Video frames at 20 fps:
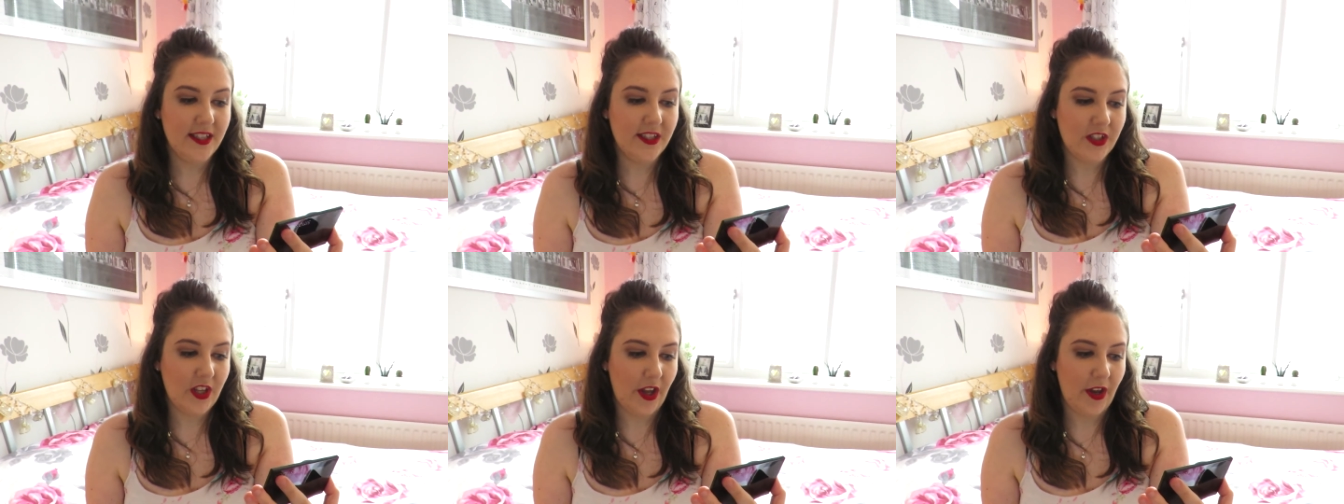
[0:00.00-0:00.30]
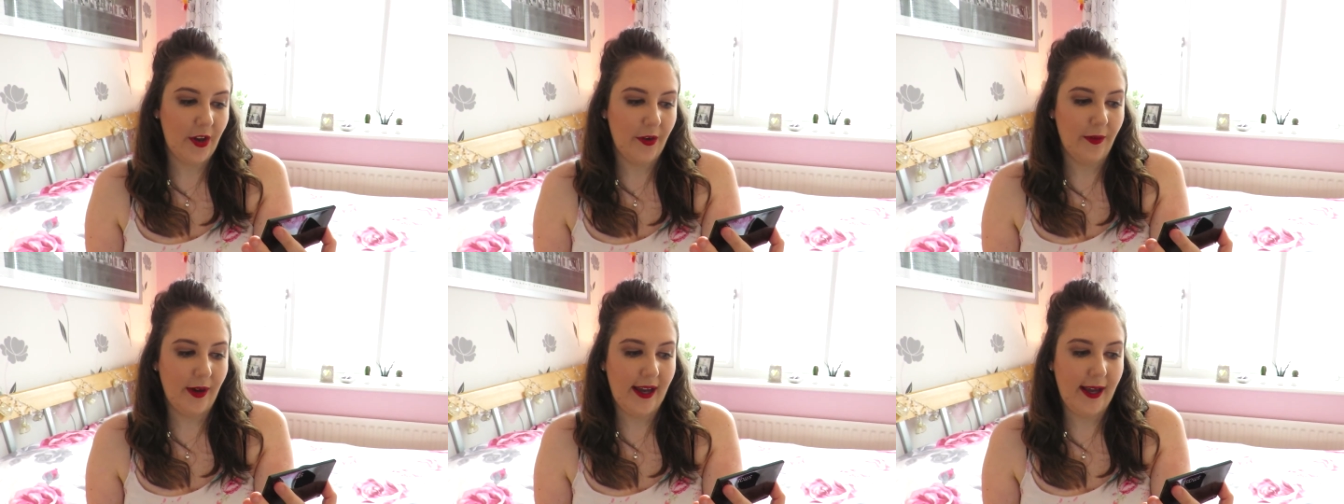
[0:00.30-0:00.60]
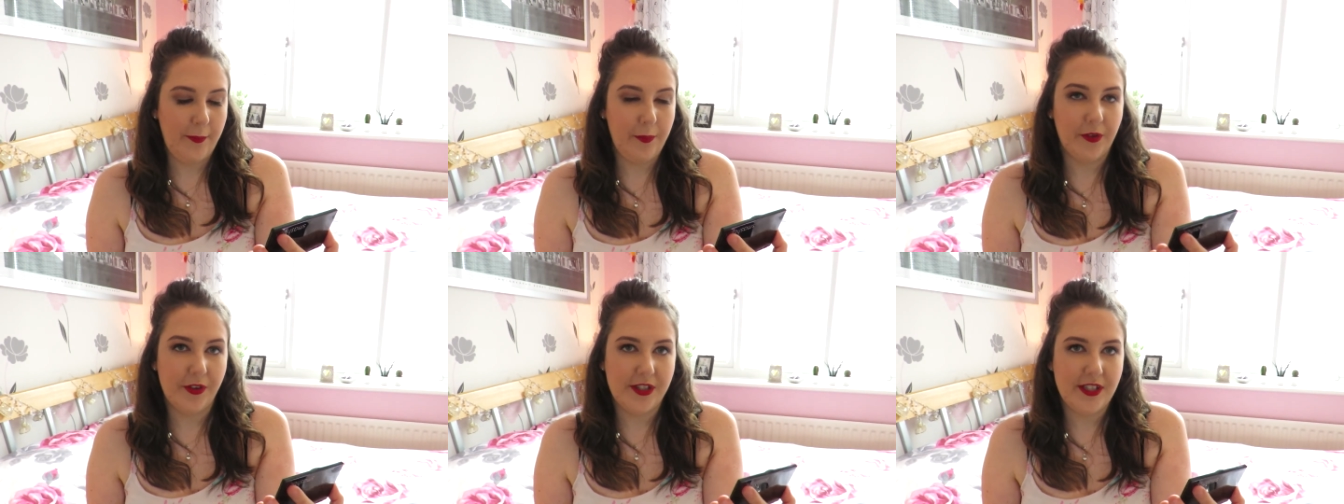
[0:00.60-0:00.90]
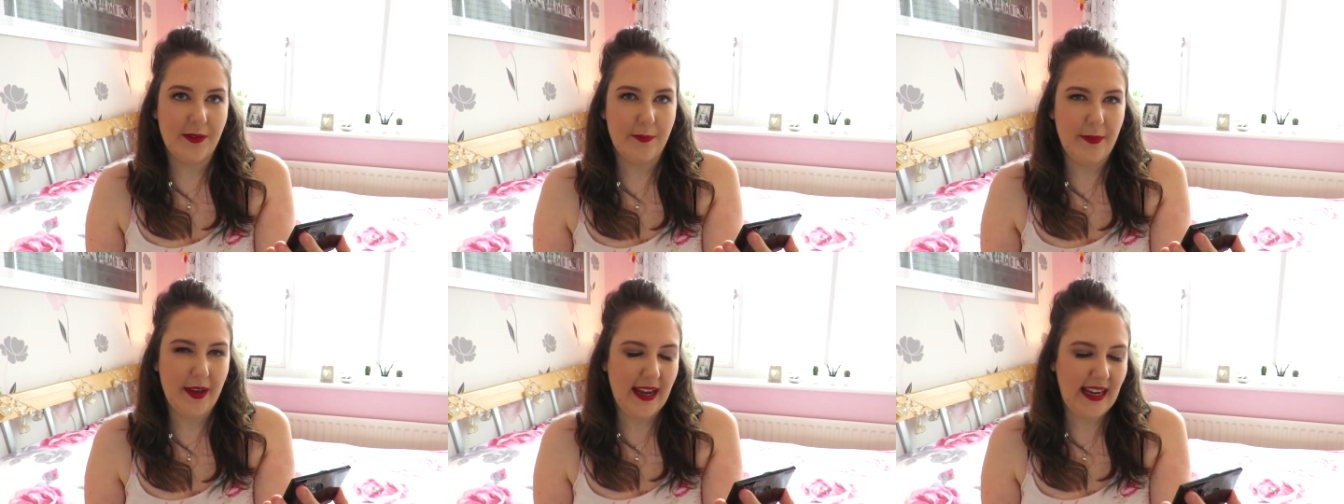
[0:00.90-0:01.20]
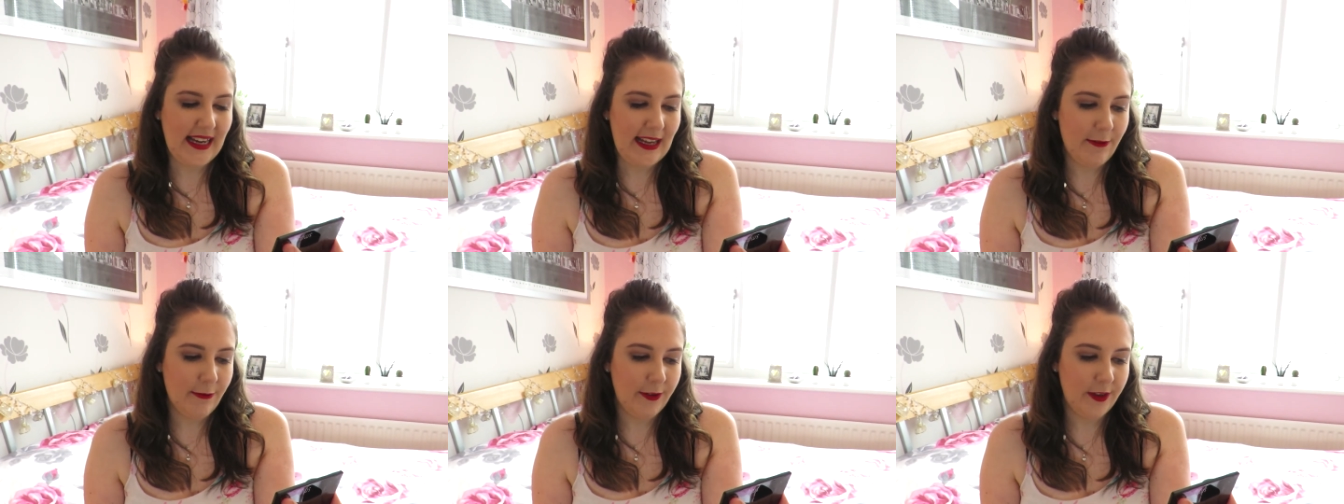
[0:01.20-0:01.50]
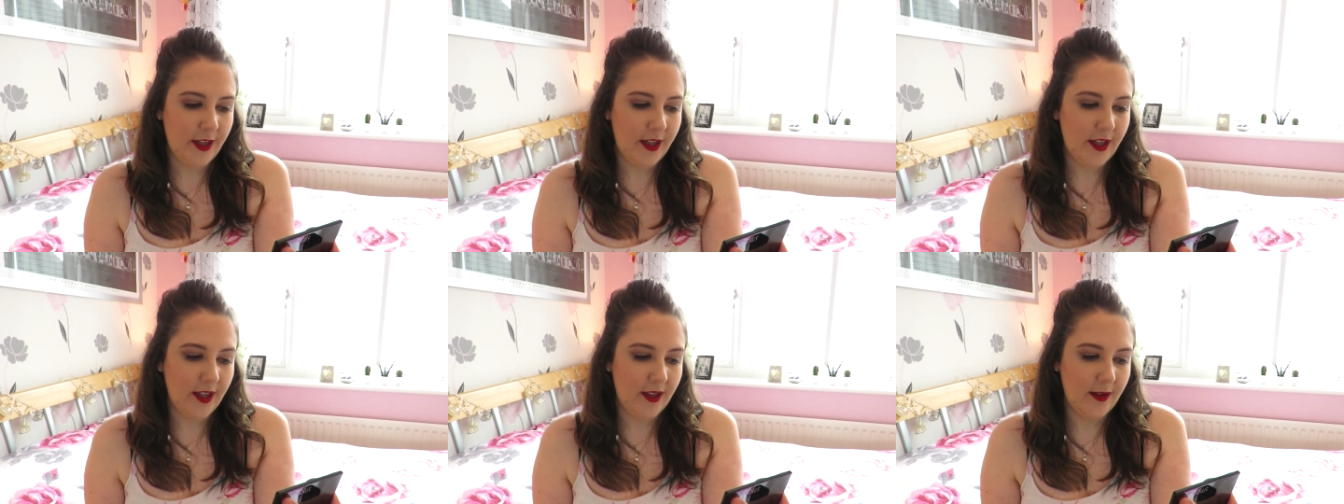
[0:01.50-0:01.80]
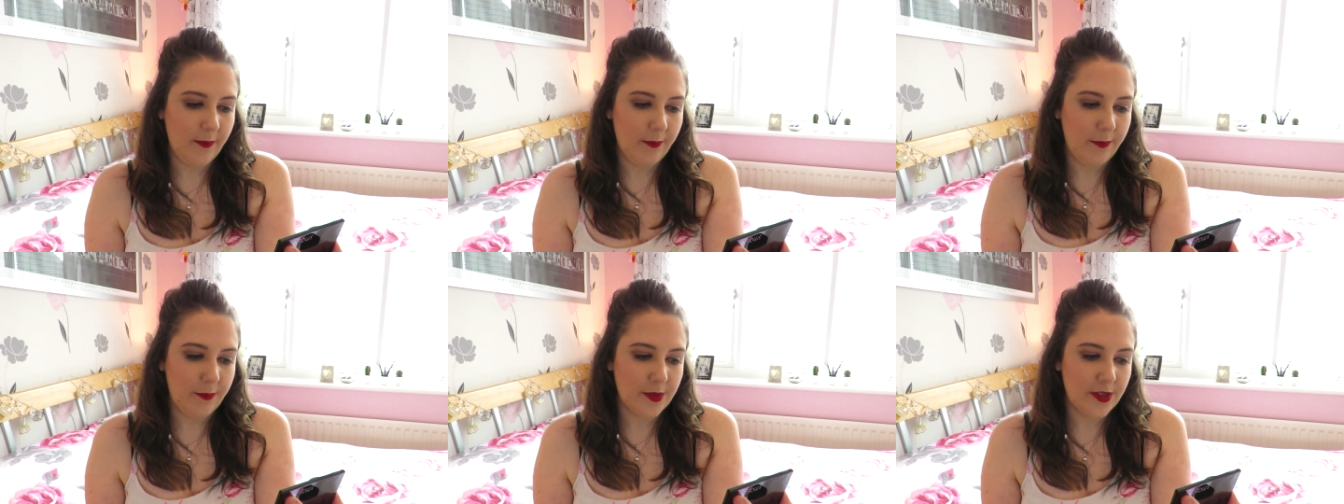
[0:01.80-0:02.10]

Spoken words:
So I bought it mainly for the